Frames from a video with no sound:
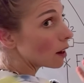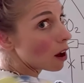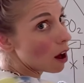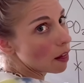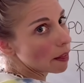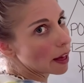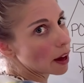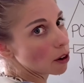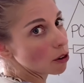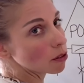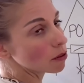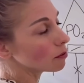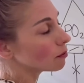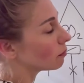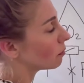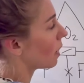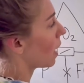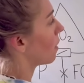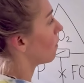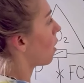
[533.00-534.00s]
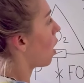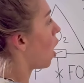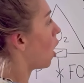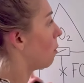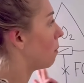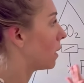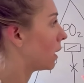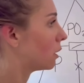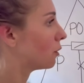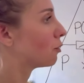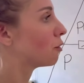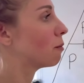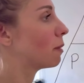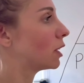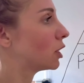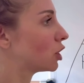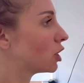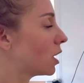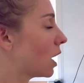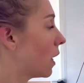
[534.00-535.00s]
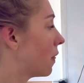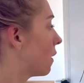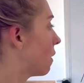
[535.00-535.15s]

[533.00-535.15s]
it all out, have all my information on